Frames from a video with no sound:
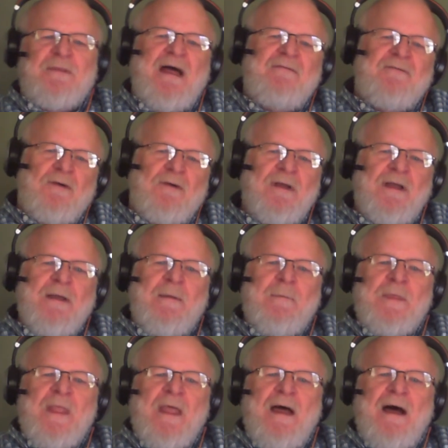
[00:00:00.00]
level.
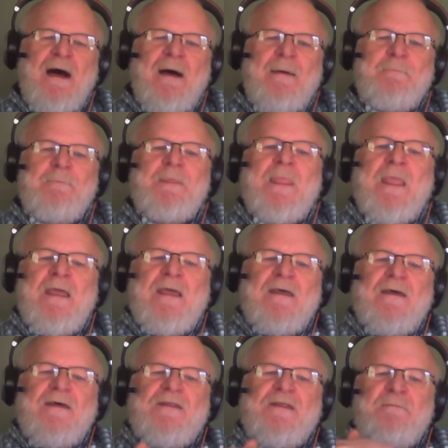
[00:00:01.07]

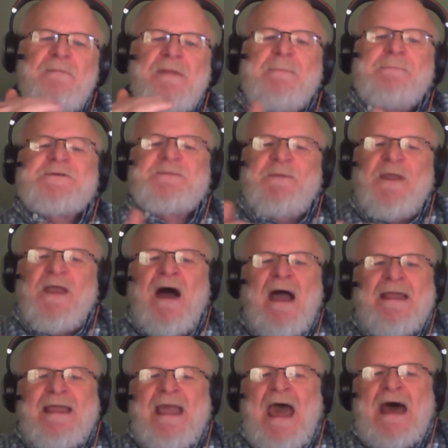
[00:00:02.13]
The MIPS
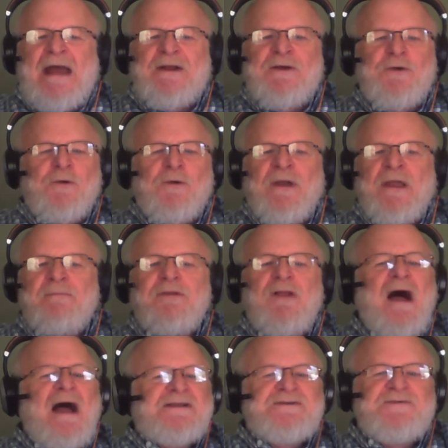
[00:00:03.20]
PI category
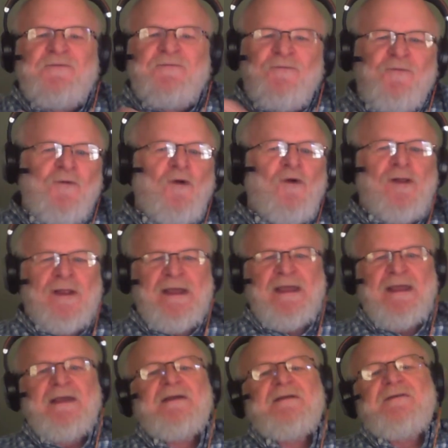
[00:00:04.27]
applies
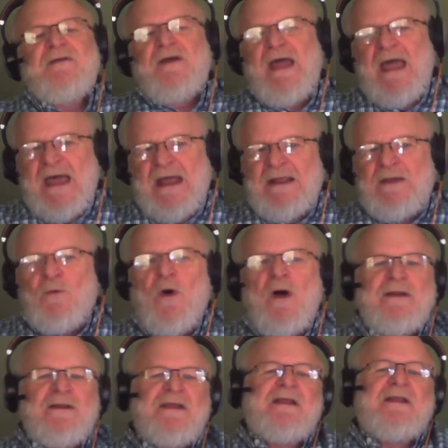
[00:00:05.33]
fully to
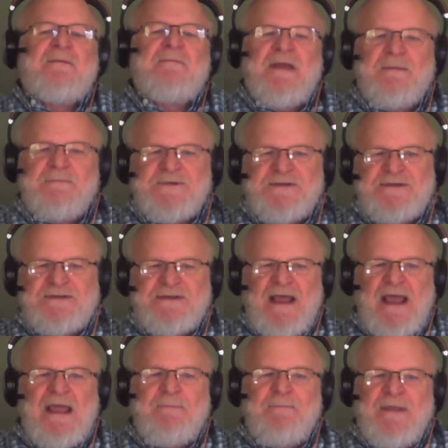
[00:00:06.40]
anyone in a MIPS
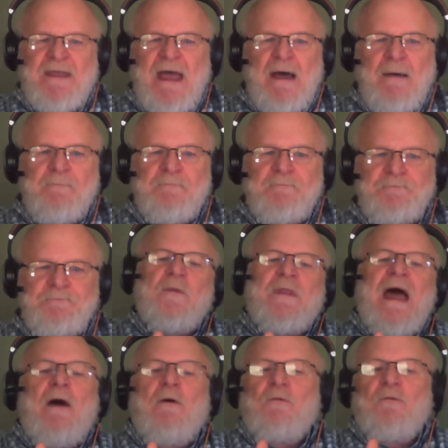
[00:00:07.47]
APM.
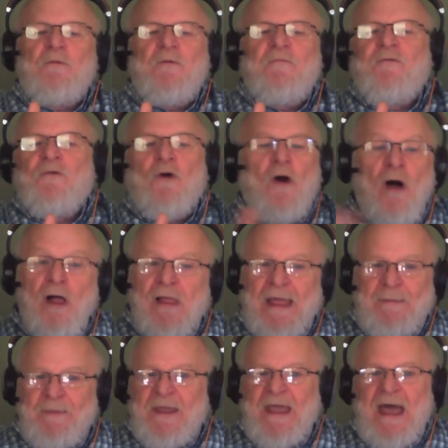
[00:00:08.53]
Now, for all
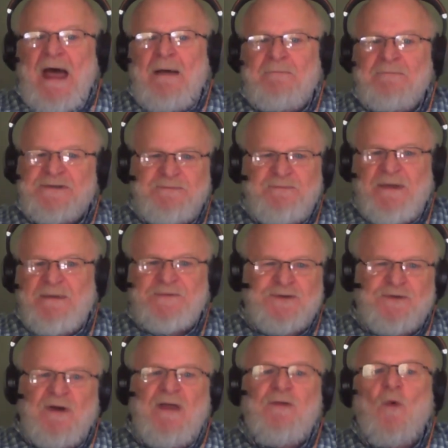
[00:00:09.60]
APMs, MIPS
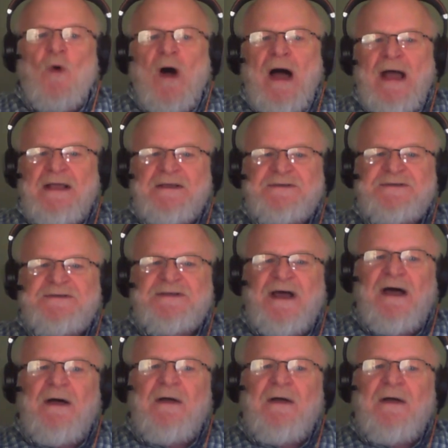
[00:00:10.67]
or otherwise,